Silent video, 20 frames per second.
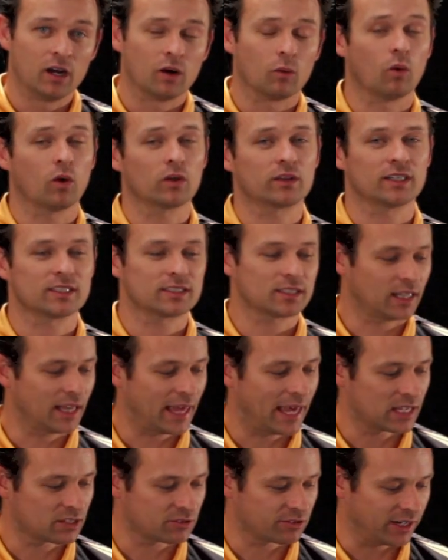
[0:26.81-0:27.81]
What this
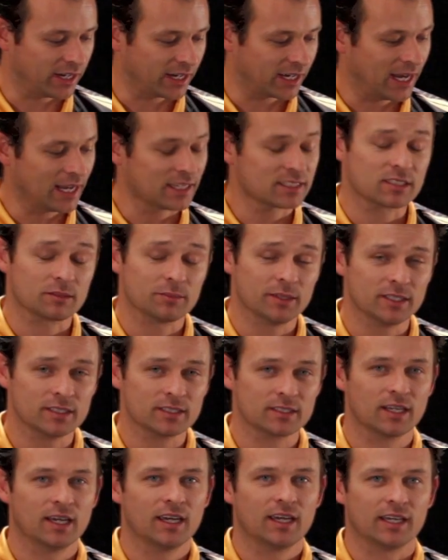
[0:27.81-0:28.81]
allows for our
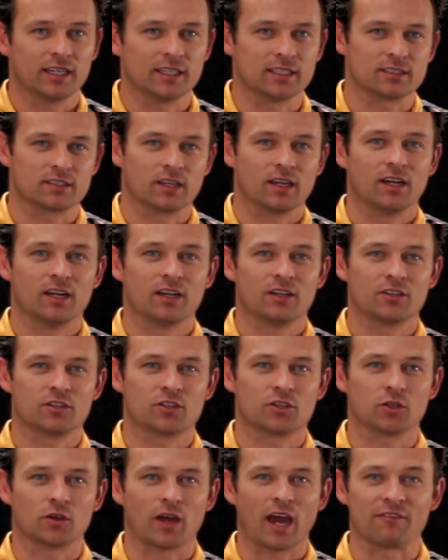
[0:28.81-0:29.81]
customers is
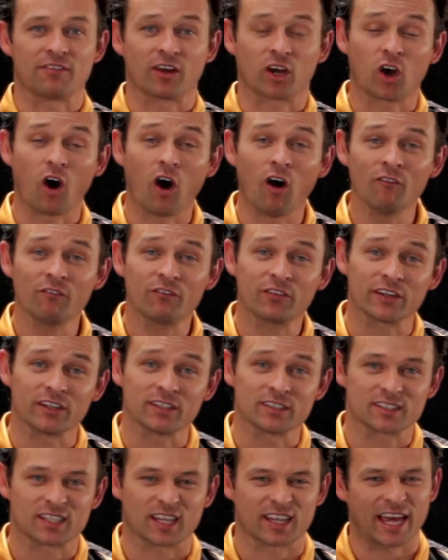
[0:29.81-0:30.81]
to have the
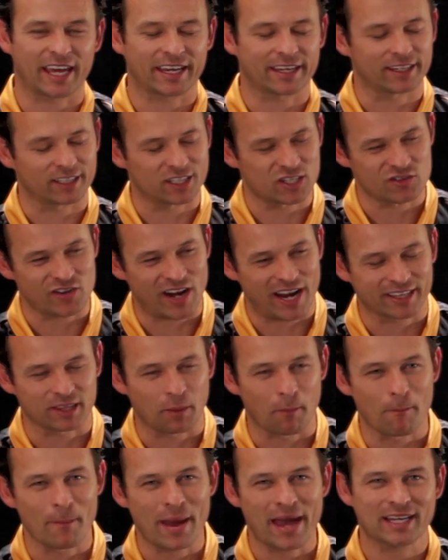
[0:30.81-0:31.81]
confidence that they can extract the
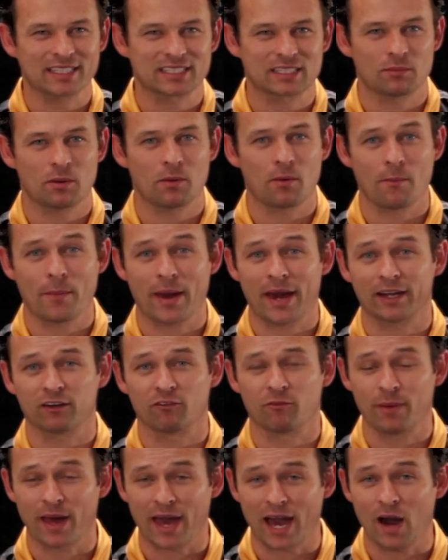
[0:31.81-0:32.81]
maximum amount
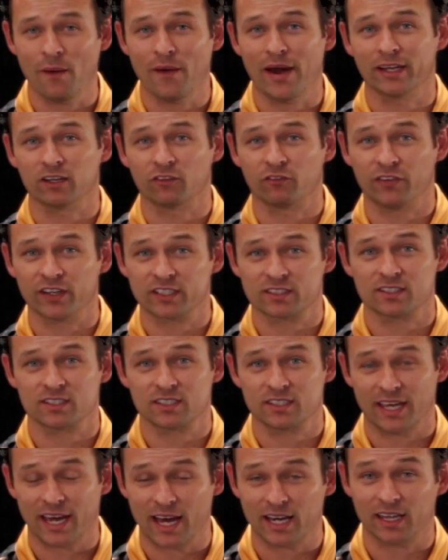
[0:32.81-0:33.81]
of power and
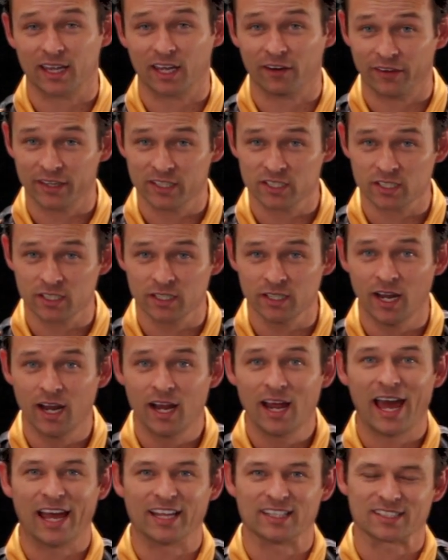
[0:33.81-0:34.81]
efficiency out of their engine
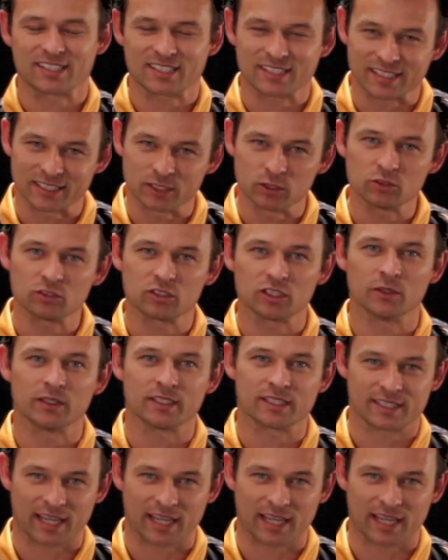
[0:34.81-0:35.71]
and still do it